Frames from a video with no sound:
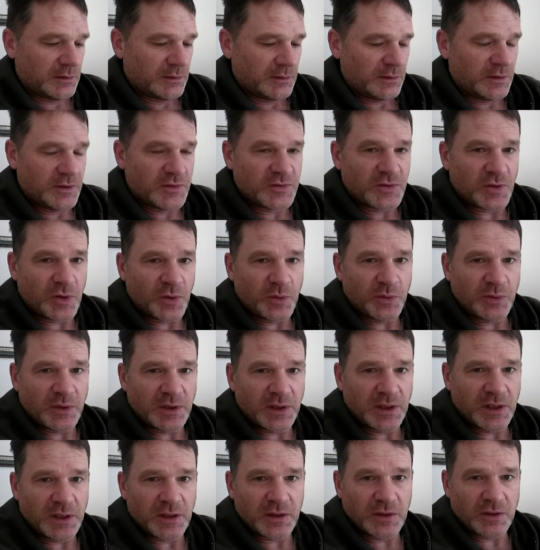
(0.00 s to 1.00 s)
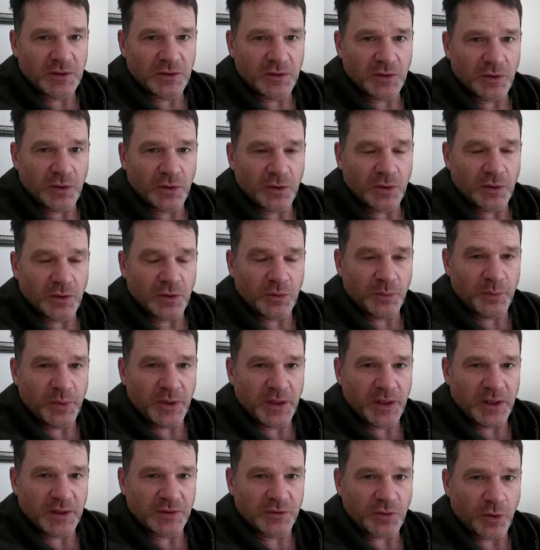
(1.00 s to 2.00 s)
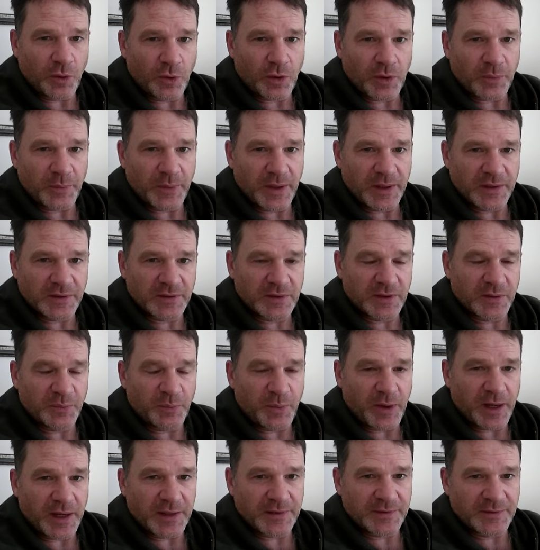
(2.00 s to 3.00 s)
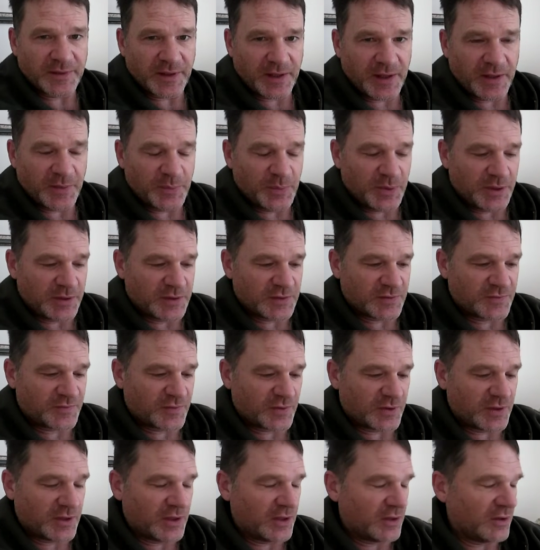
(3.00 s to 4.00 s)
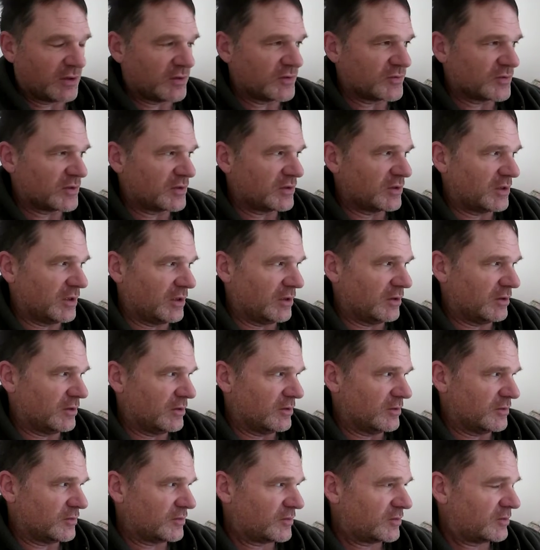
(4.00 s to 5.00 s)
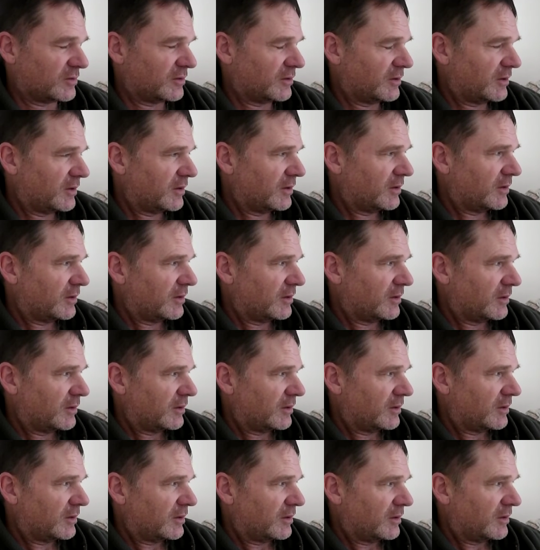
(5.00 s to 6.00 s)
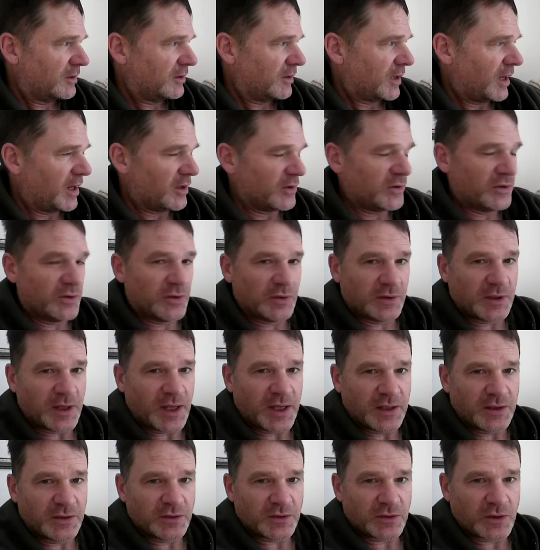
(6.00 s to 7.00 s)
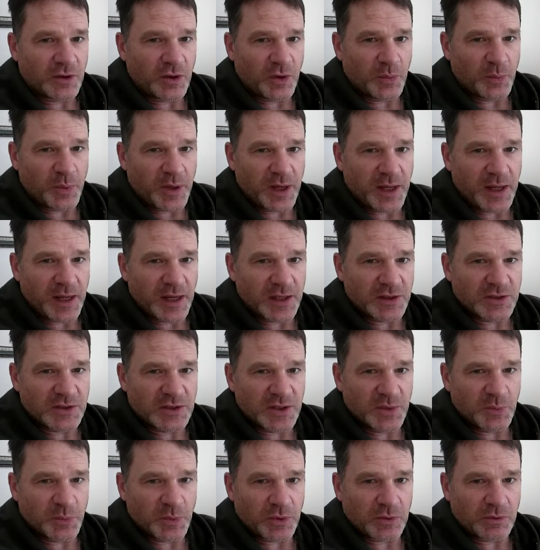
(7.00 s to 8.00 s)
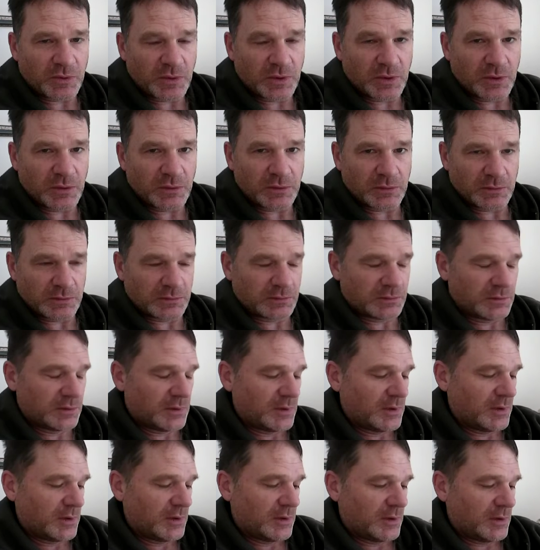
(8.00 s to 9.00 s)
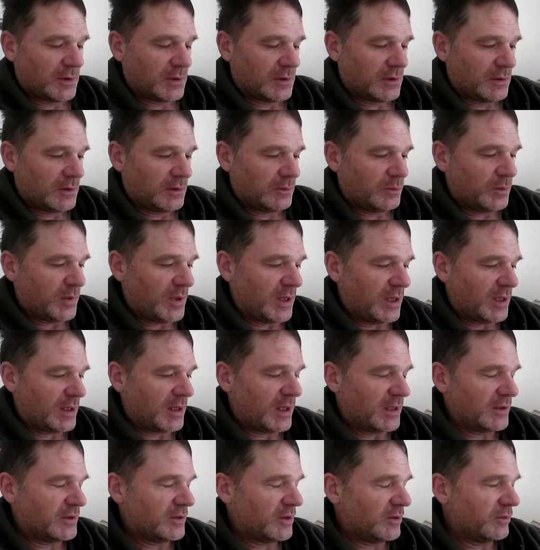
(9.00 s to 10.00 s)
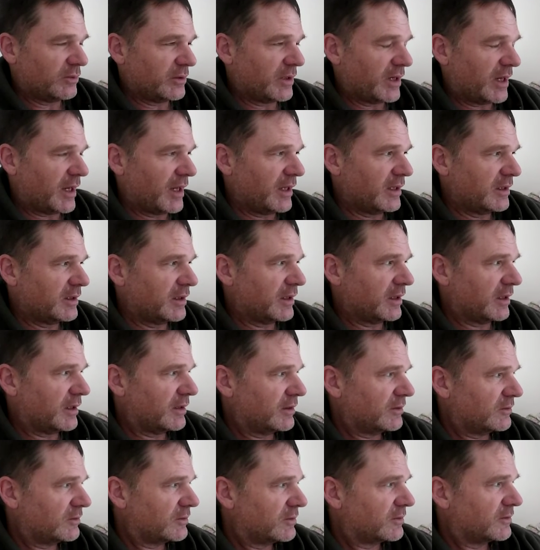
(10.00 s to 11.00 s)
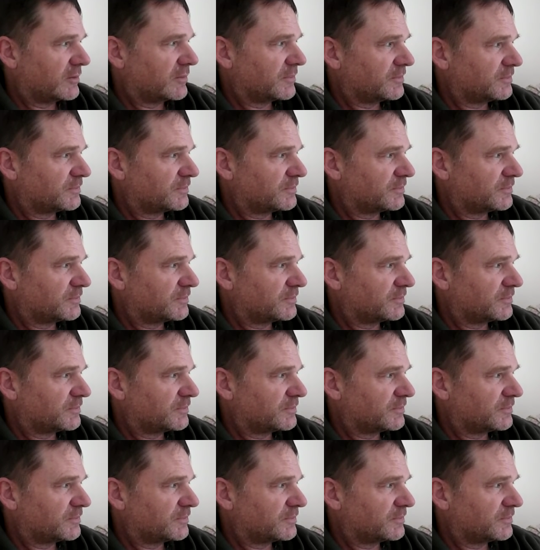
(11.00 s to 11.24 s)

There's only you being tormented by demons for years and years. How do you like your Kobayashi Maru? Well, I don't like it.